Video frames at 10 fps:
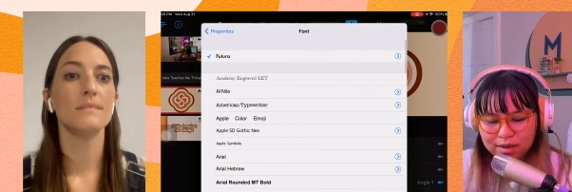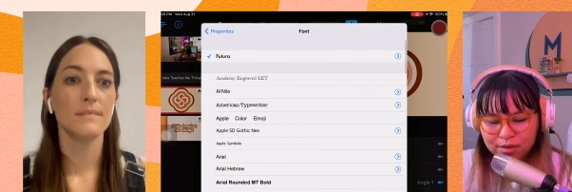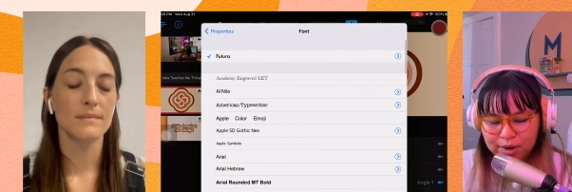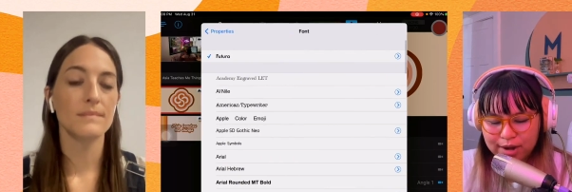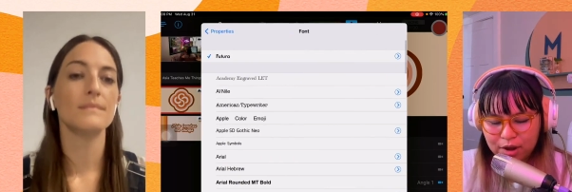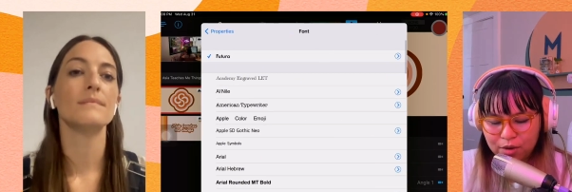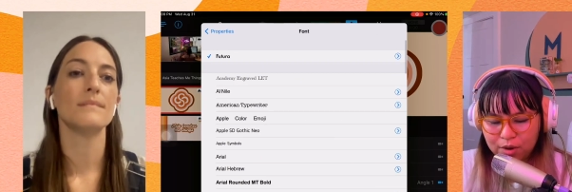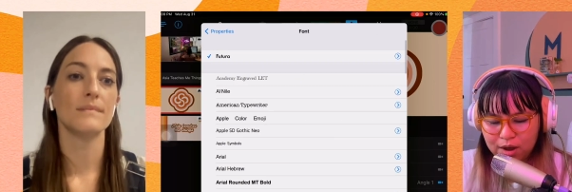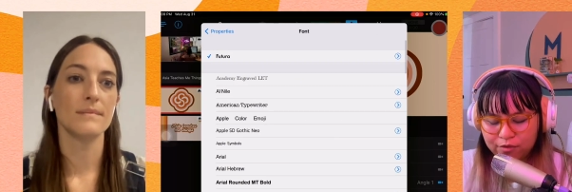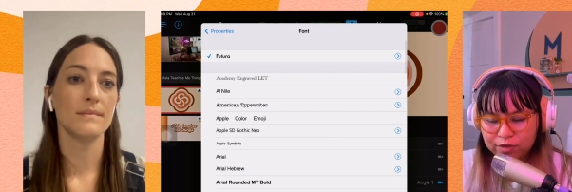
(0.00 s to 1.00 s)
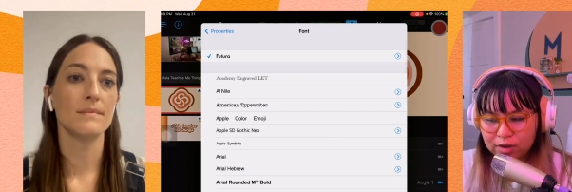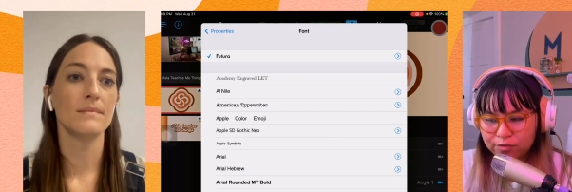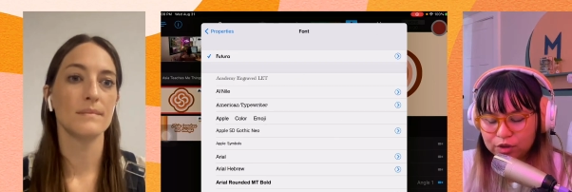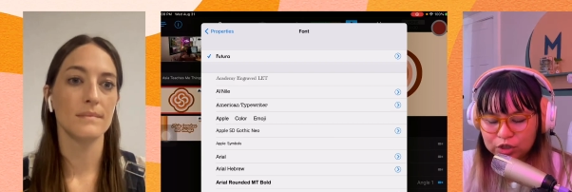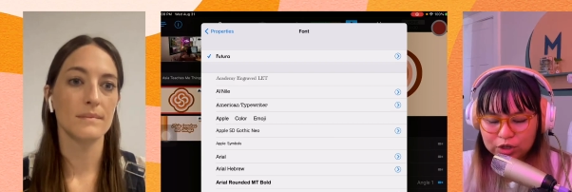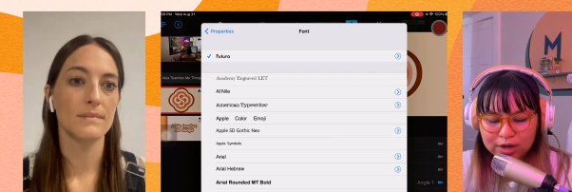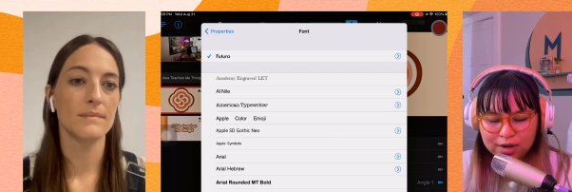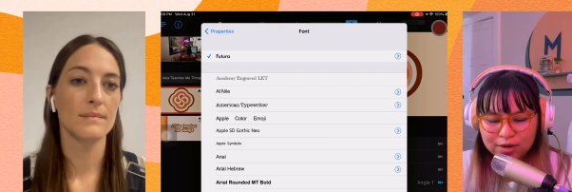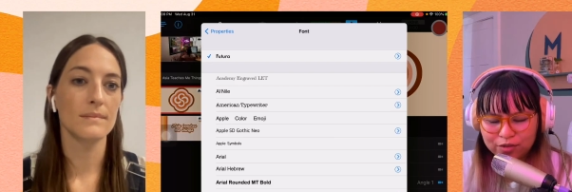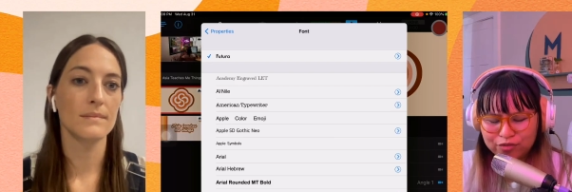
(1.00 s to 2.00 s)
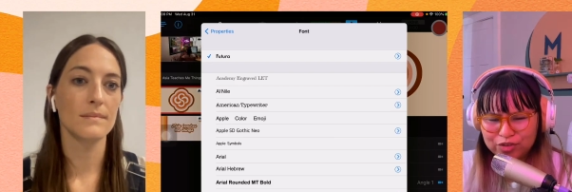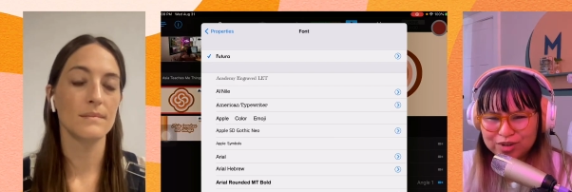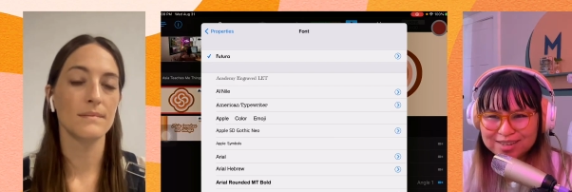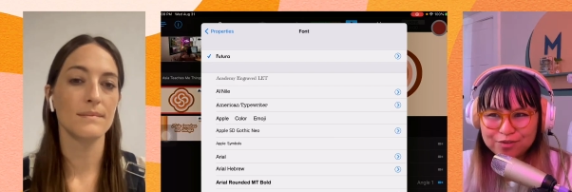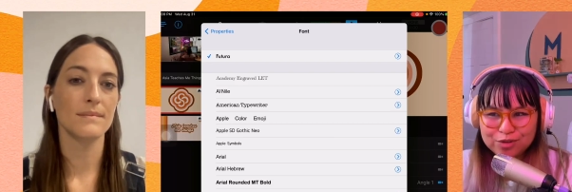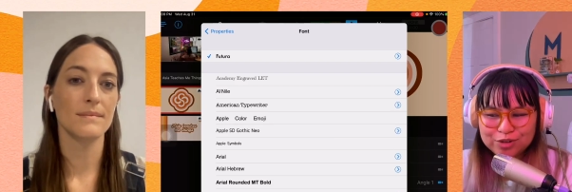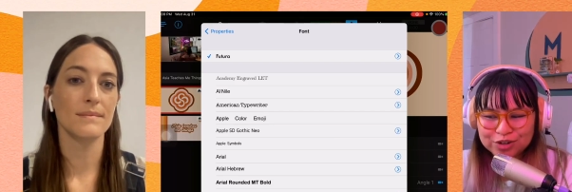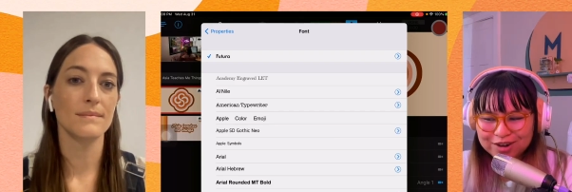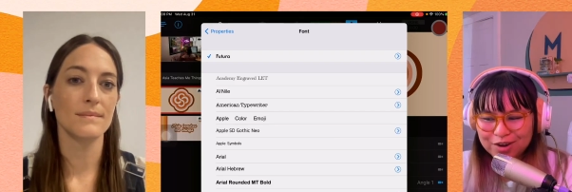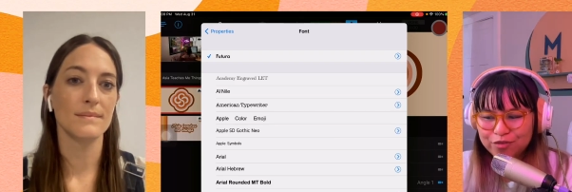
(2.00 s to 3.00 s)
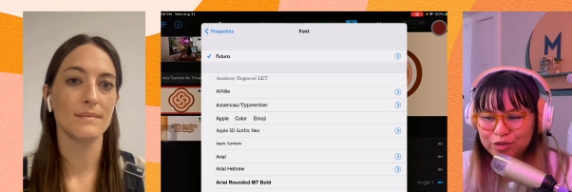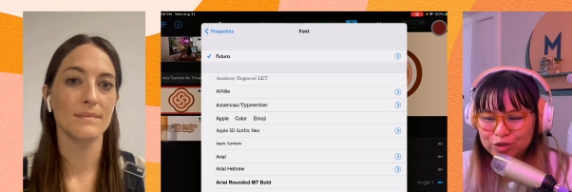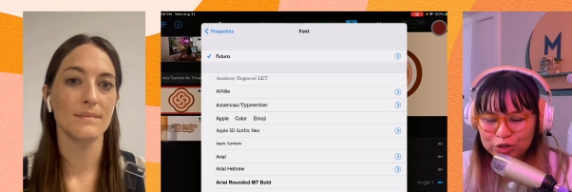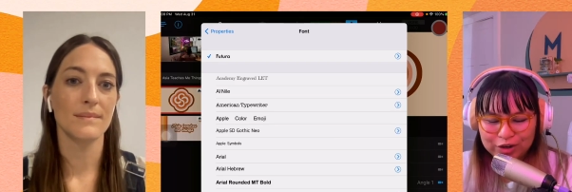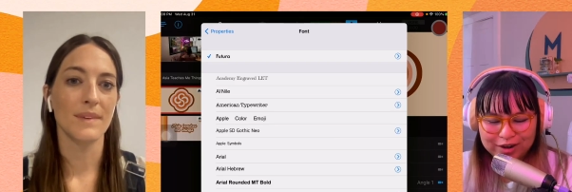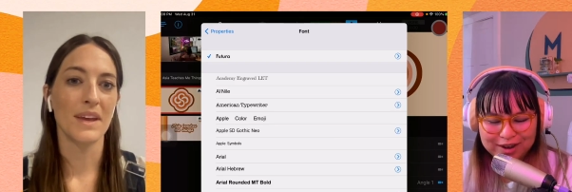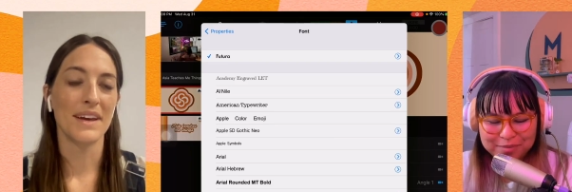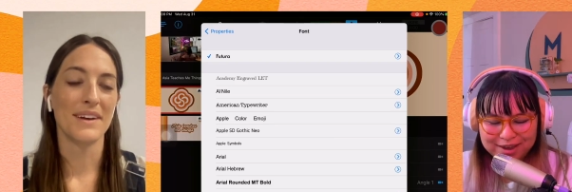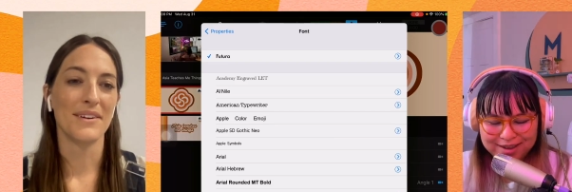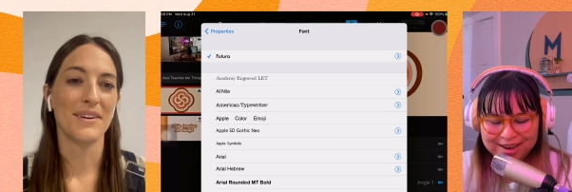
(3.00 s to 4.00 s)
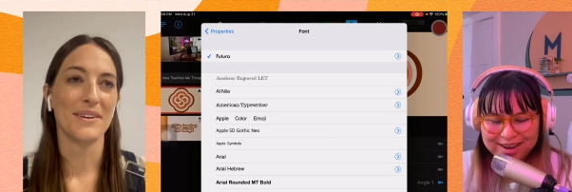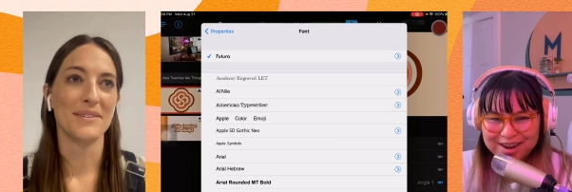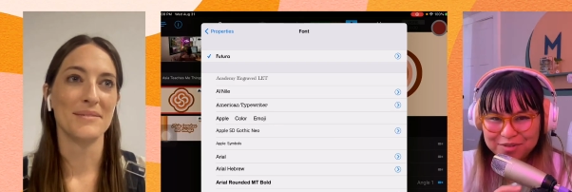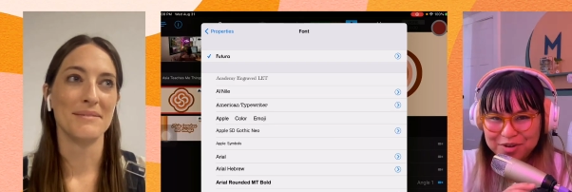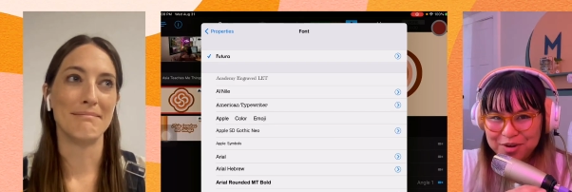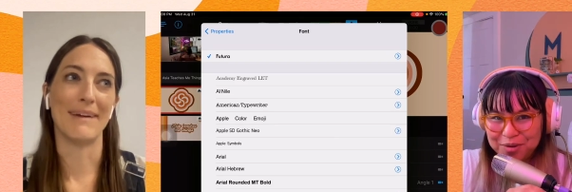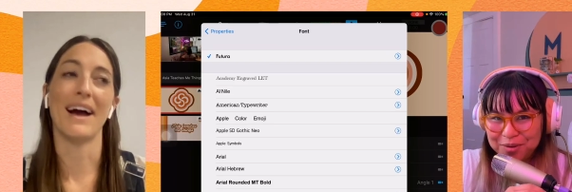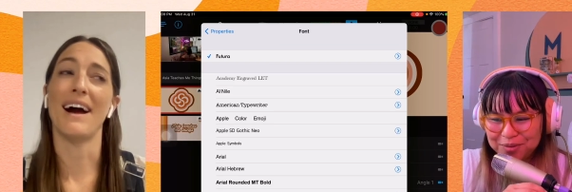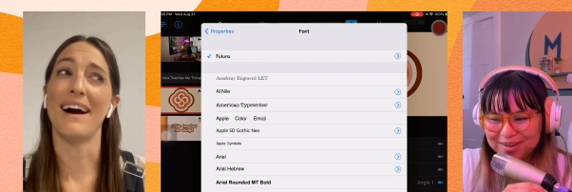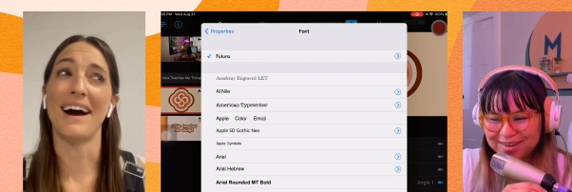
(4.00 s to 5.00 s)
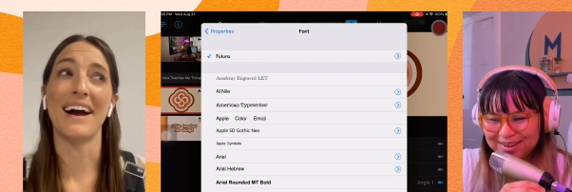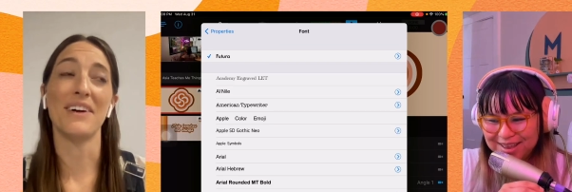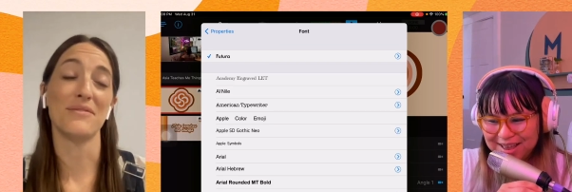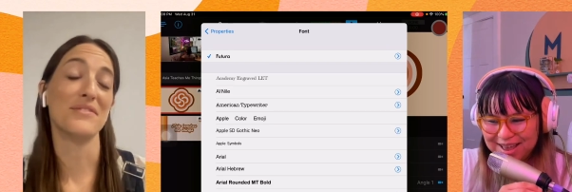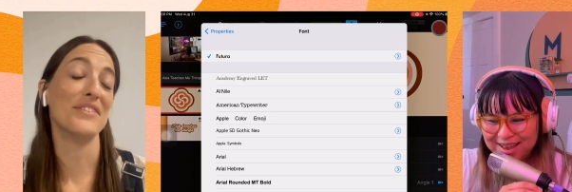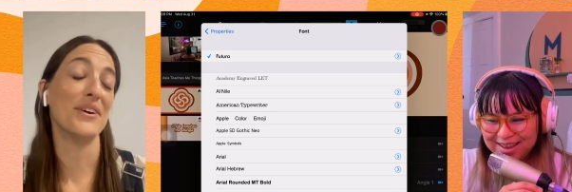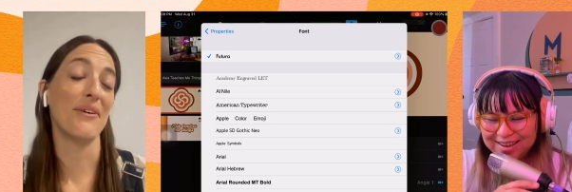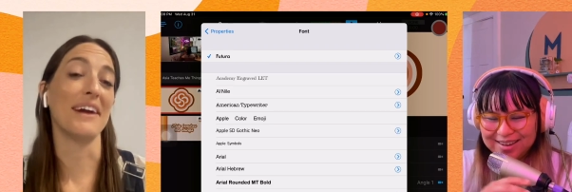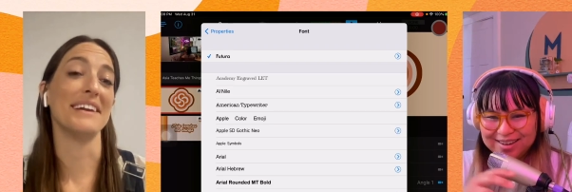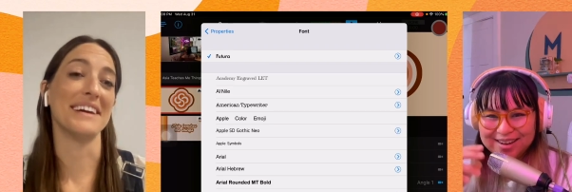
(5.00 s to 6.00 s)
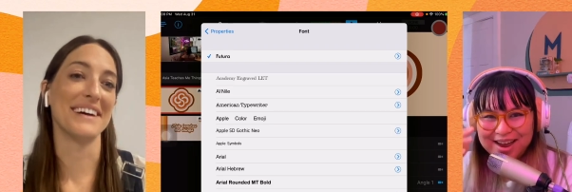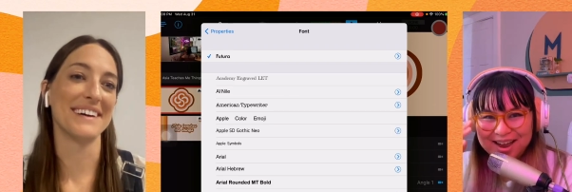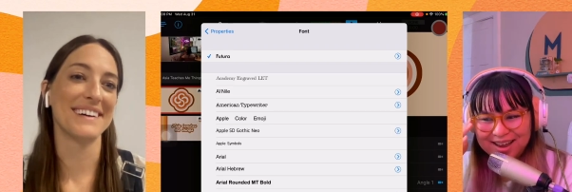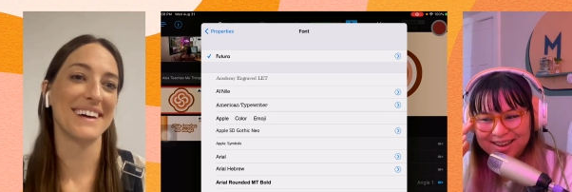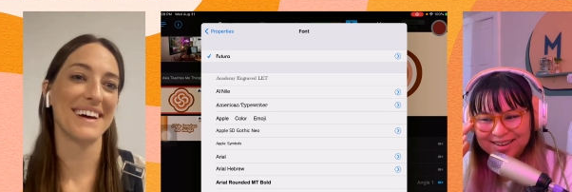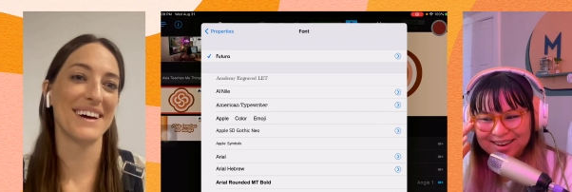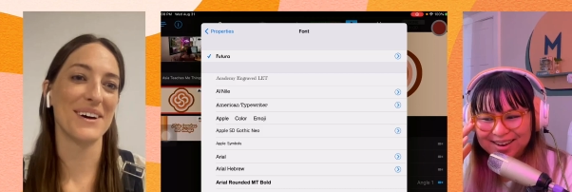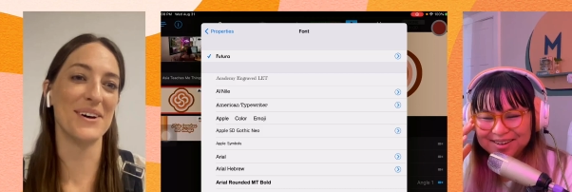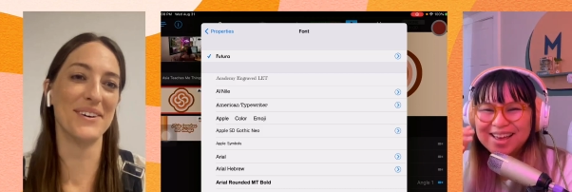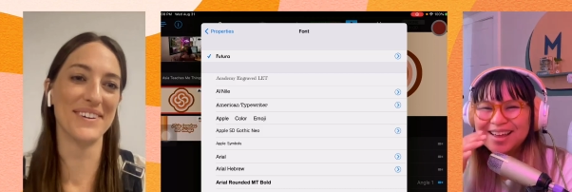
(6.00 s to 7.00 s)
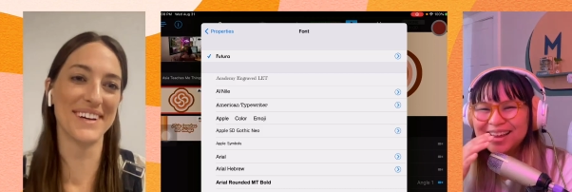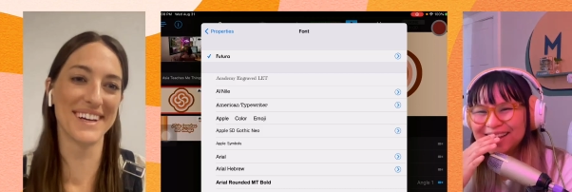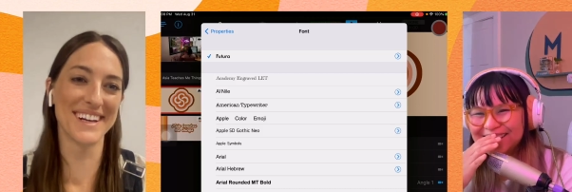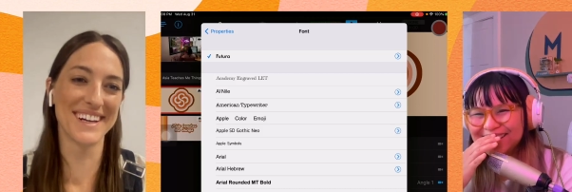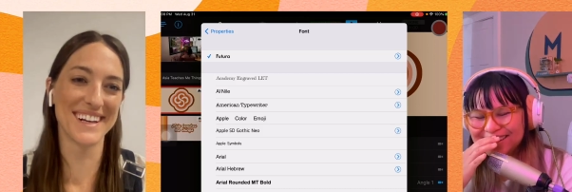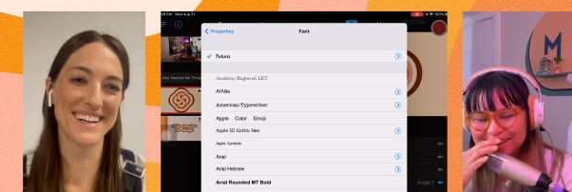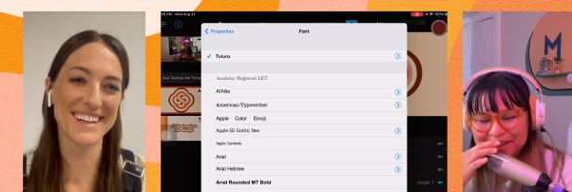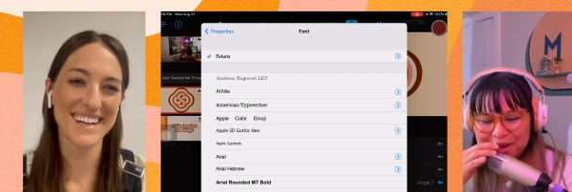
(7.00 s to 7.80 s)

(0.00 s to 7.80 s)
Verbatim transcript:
Speaker 1: right now uh, Futura or is it Futura or Futura? I'm not. I never know.
Speaker 2: I have no idea. Yeah. Uh,